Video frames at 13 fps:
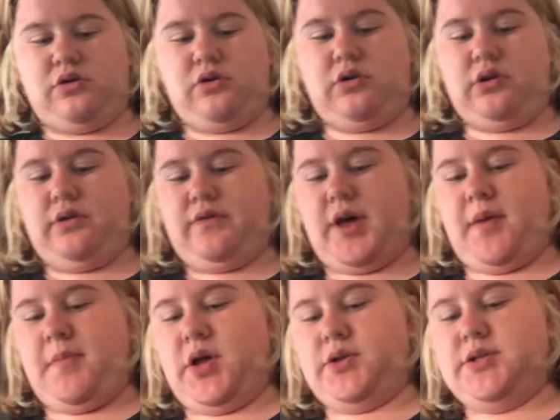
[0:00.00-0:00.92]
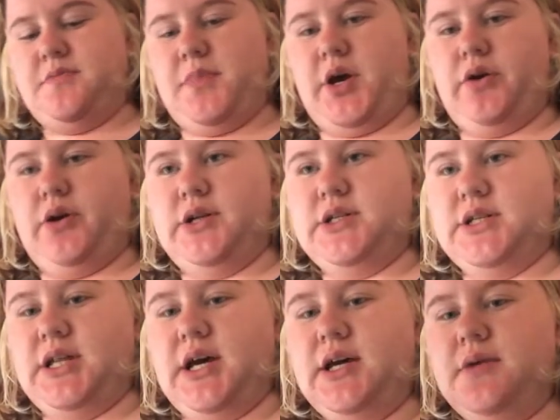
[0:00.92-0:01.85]
all of that melted butter into
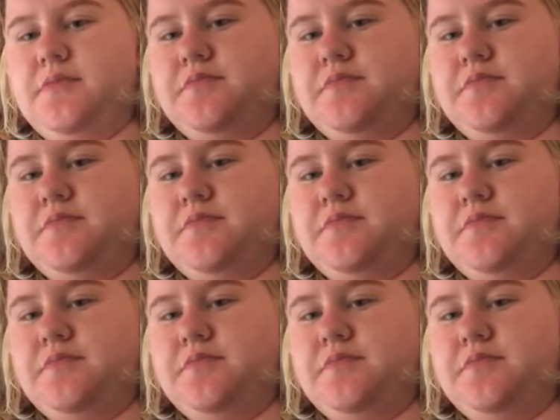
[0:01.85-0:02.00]
there.